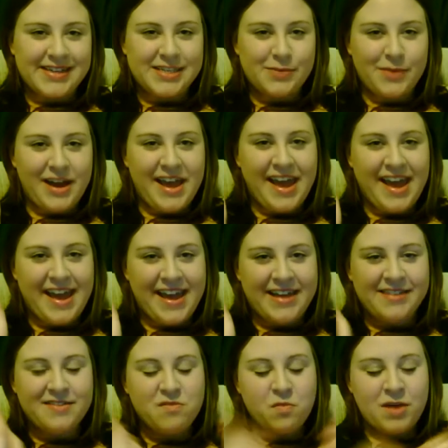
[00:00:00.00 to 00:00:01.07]
into my
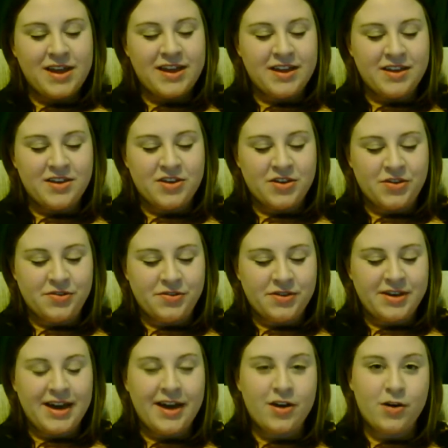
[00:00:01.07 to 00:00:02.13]
hands where you
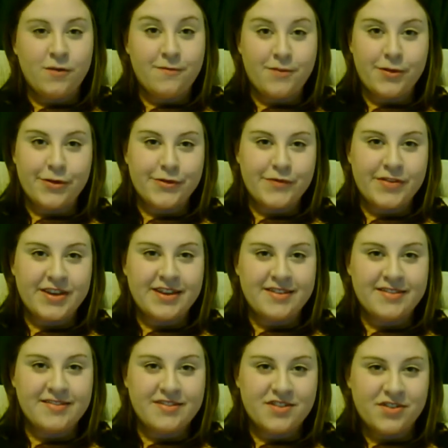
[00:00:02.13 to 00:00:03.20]
cut off a lot of
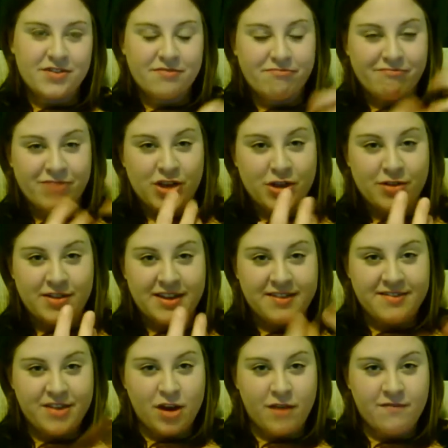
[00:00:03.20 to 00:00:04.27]
these new
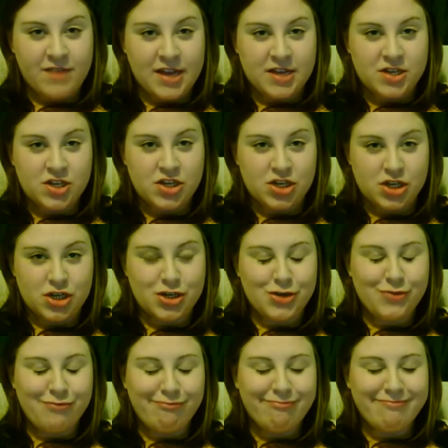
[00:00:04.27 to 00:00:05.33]
things that I found to do
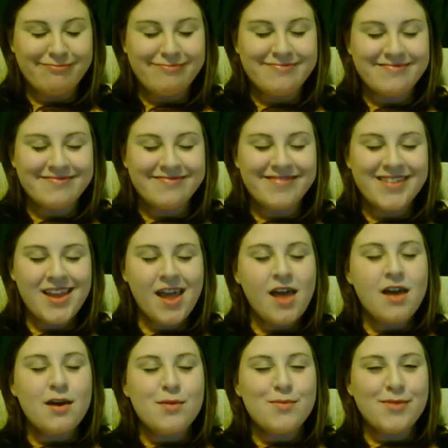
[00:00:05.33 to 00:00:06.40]

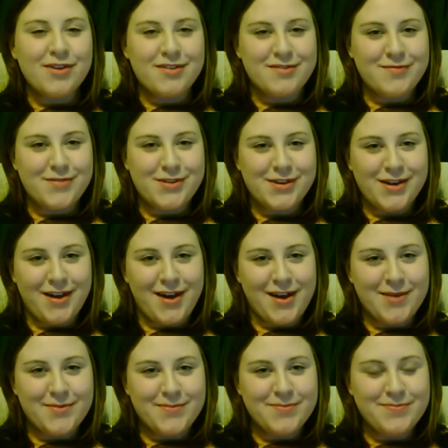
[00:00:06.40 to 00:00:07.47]
most of the
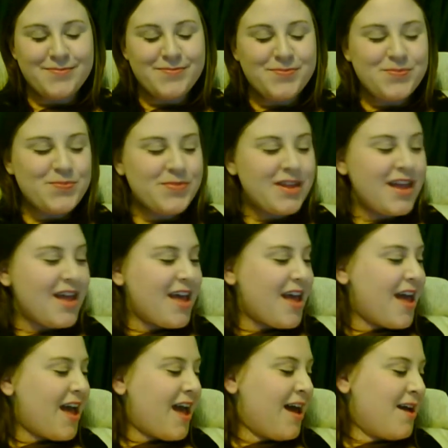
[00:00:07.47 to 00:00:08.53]
time.
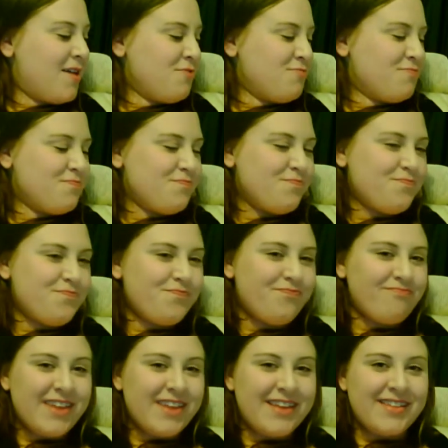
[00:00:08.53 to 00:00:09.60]
Um,
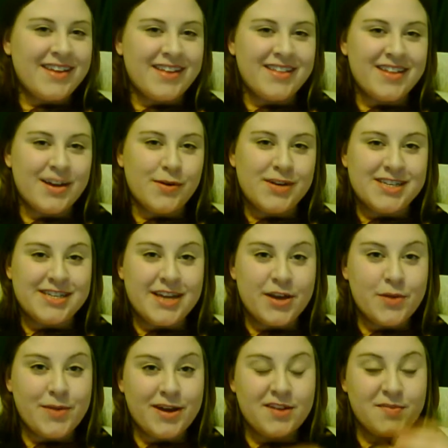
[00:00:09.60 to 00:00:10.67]
the other thing I wanted to tell you
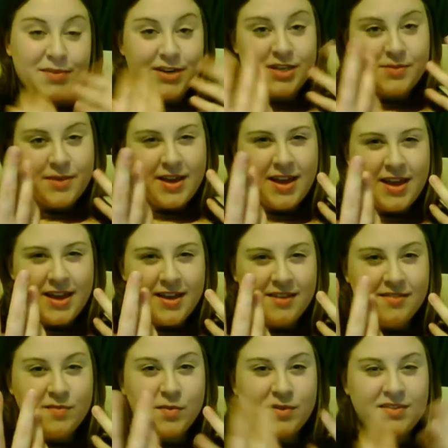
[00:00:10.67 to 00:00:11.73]
about Experience My
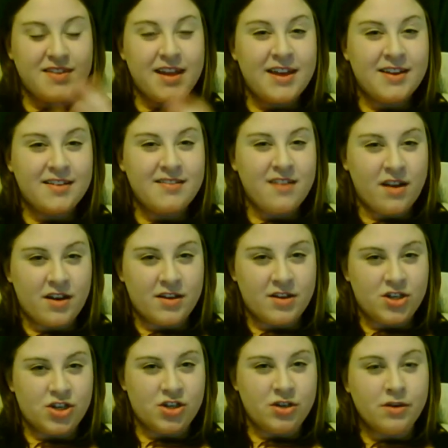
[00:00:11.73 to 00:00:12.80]
Hands was an exciting
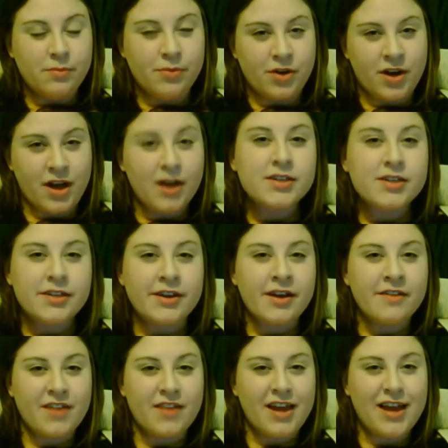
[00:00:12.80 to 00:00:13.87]
new product that I
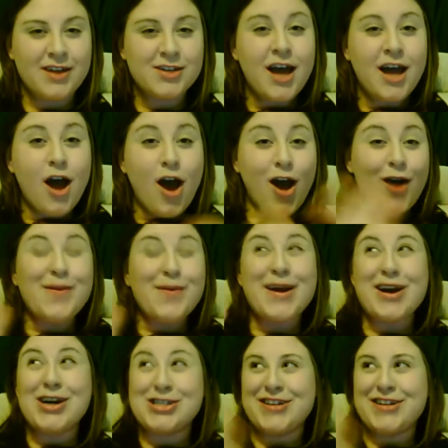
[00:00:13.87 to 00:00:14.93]
found. Oh my
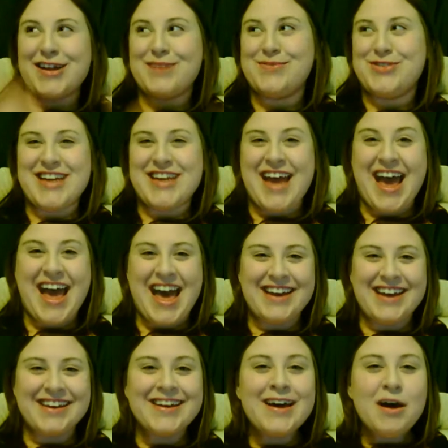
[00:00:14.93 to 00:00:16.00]
gosh, it's like I'm doing an
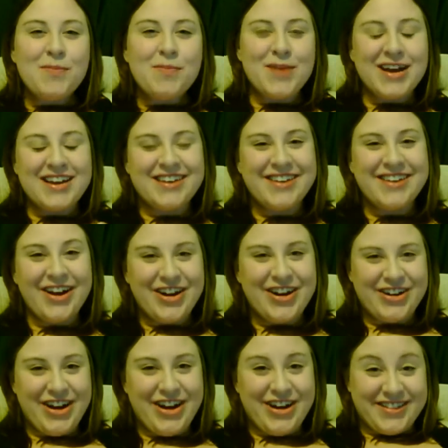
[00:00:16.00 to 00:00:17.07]
ad! But
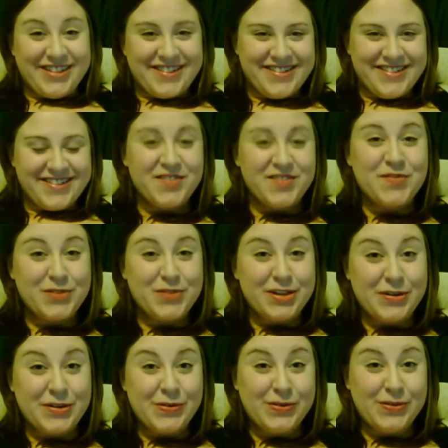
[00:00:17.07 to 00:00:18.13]
no, this is just really
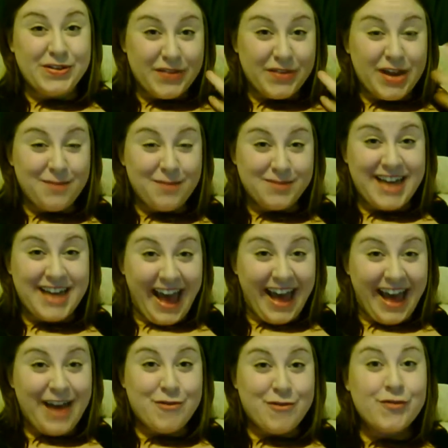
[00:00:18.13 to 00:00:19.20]
cool if you happen to
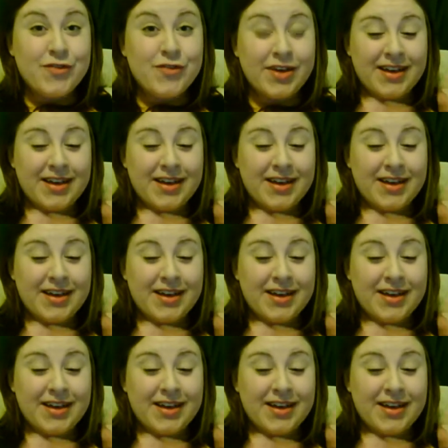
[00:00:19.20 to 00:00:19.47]
have,